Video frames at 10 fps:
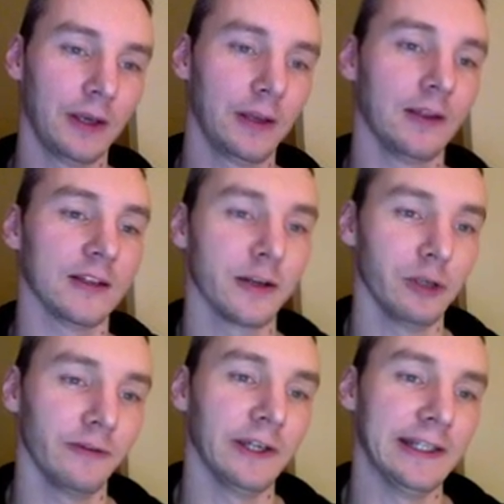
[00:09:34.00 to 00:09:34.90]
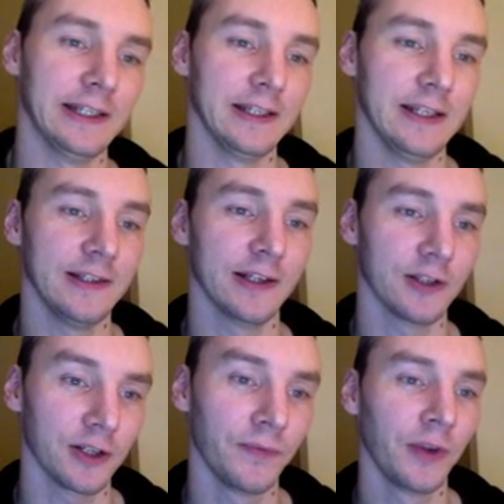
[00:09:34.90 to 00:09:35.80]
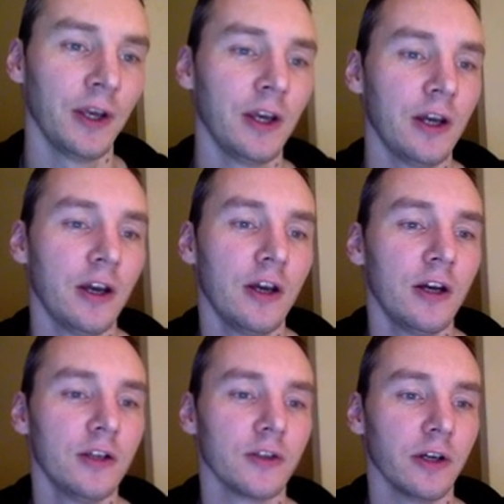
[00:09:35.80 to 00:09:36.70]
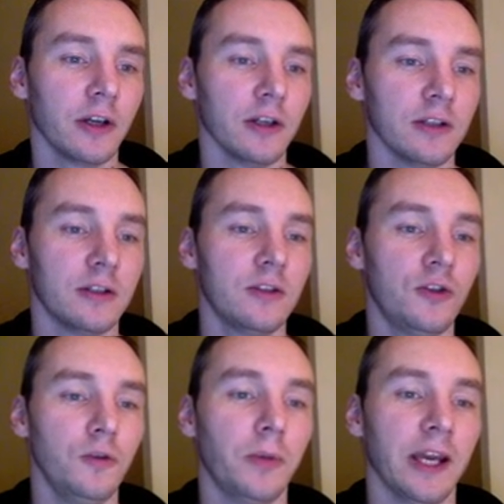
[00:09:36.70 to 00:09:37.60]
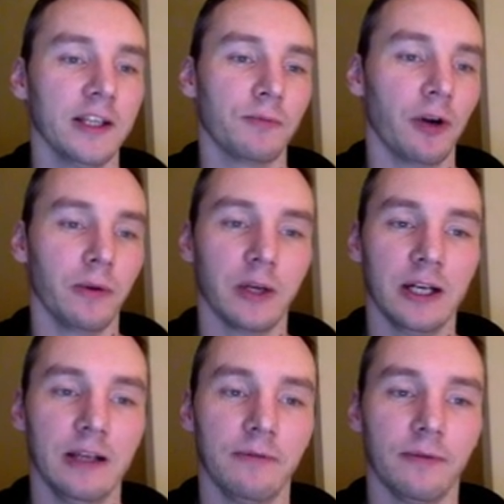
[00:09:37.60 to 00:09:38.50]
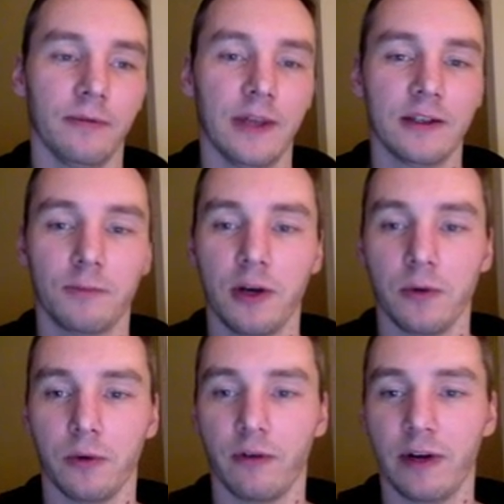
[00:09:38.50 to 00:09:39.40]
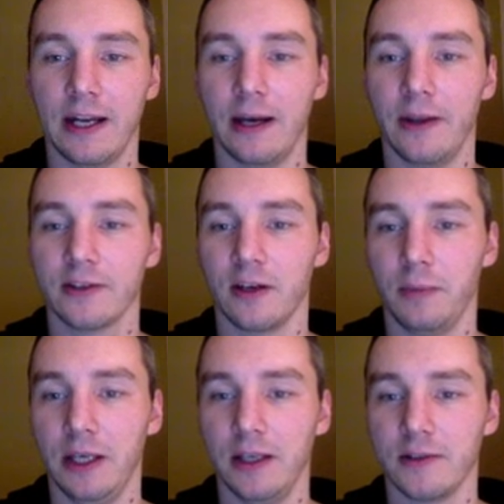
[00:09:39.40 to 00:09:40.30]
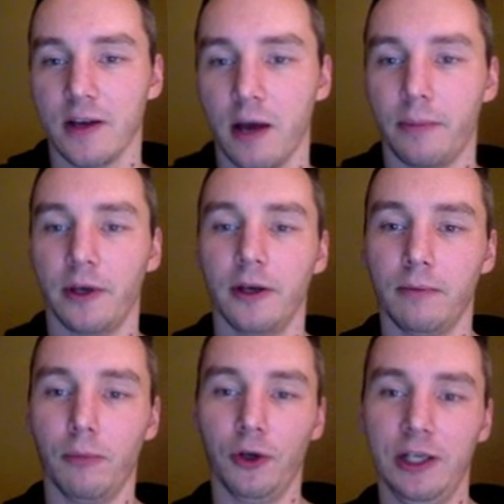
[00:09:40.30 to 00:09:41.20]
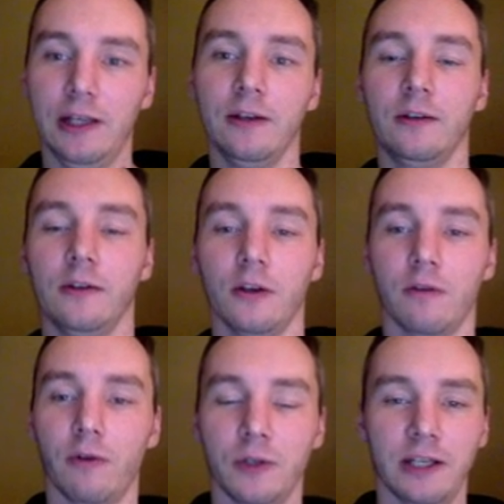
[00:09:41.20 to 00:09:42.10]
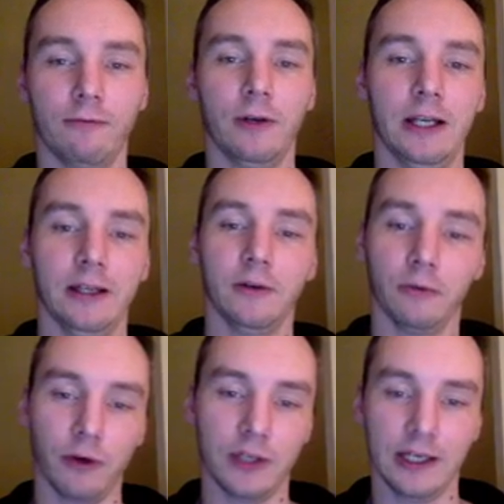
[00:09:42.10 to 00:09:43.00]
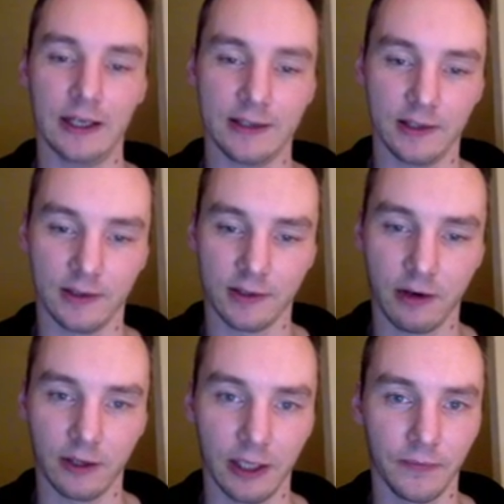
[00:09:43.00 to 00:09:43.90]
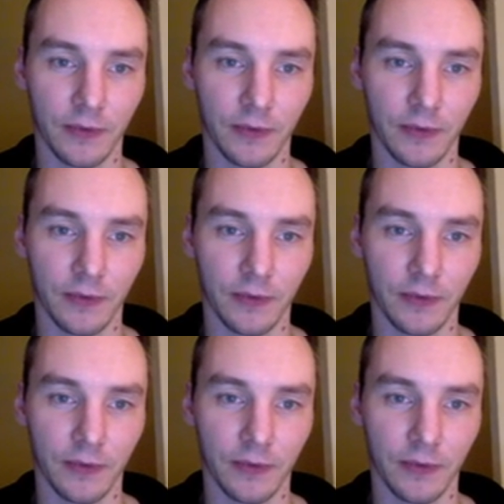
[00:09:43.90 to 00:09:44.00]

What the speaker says: That's how we divide it in heat signature. So I'm going to duplicate a sprite. We're going to leave that sprite that we got right now. That's going to be his upper body that can rotate freely, and it will rotate as it does currently.